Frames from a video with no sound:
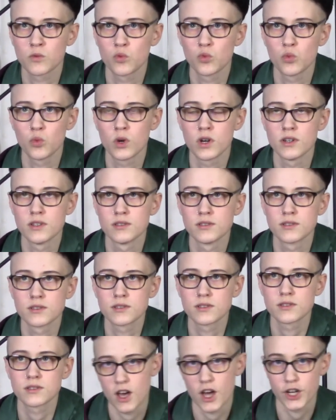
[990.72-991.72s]

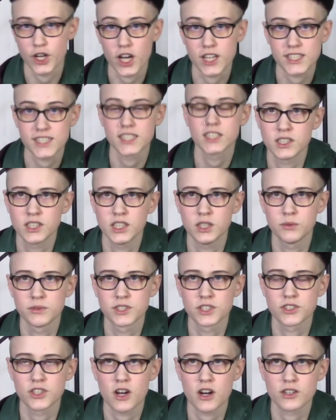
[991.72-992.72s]
was a Nazi. He was a
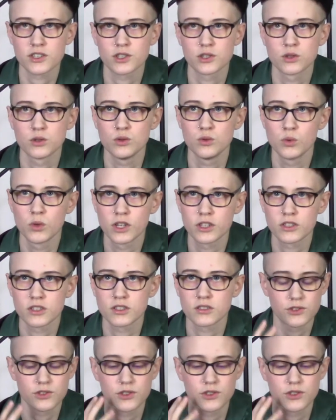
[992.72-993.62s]
doctor who worked